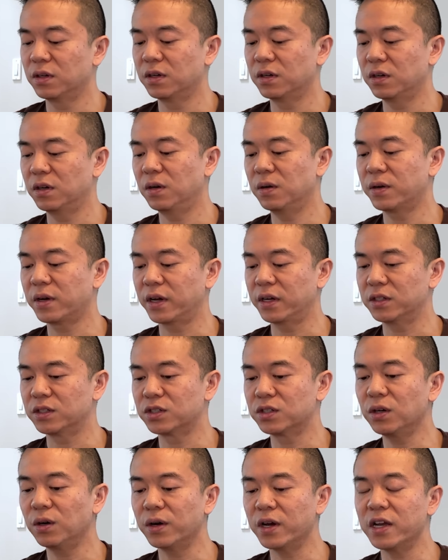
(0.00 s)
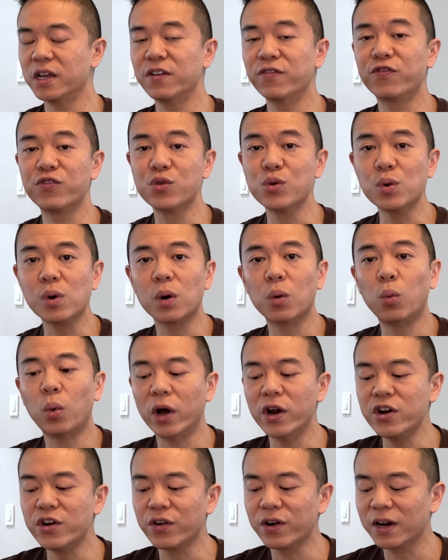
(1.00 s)
Okay, so if you were
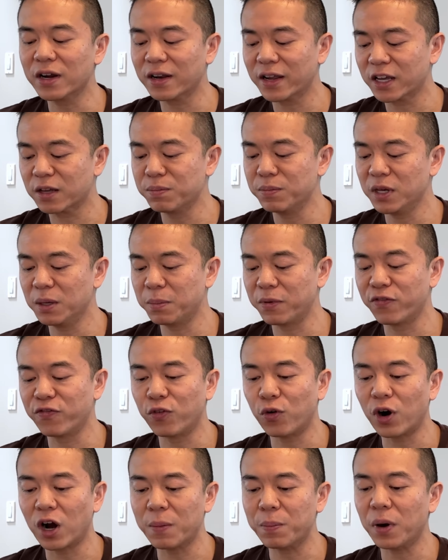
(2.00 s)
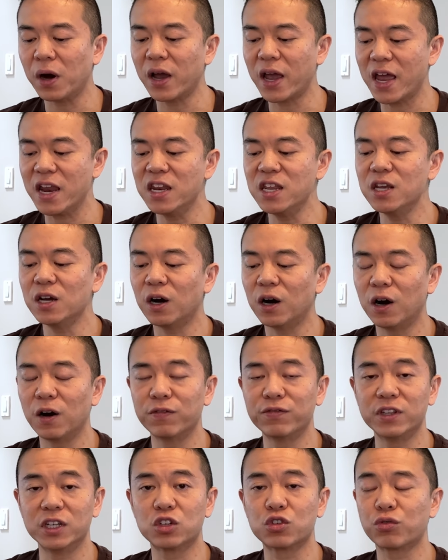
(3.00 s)
wondering like me before I bought any
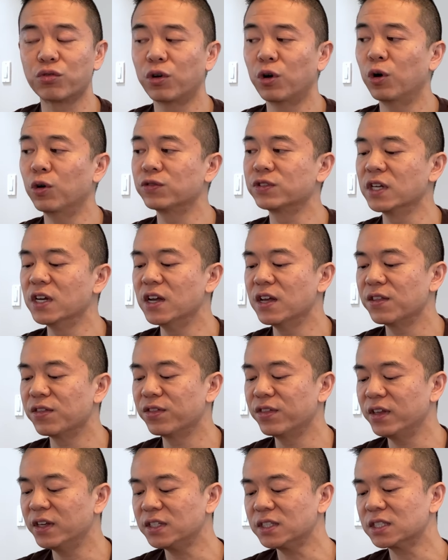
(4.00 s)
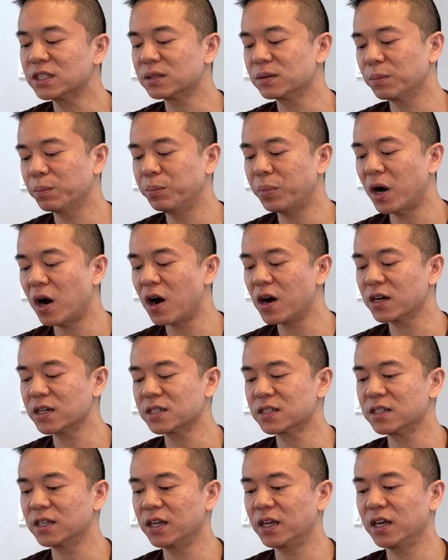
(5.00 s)
of the Troves, this
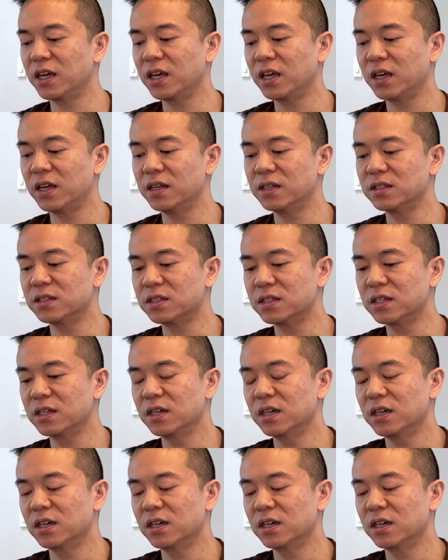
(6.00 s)
box is